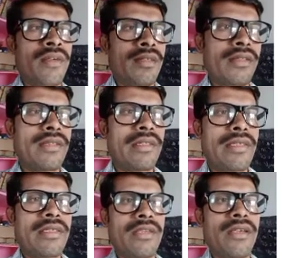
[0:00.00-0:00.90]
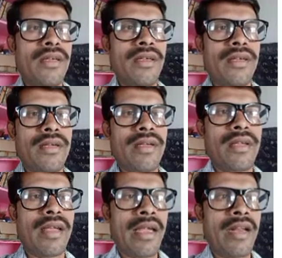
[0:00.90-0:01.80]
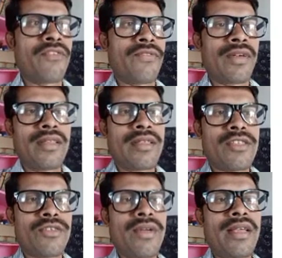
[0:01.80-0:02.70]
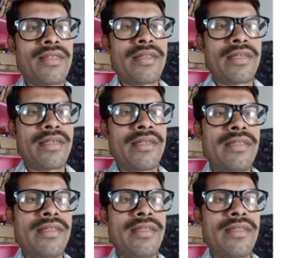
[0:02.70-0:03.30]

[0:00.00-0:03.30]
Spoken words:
This is enough for this today's session.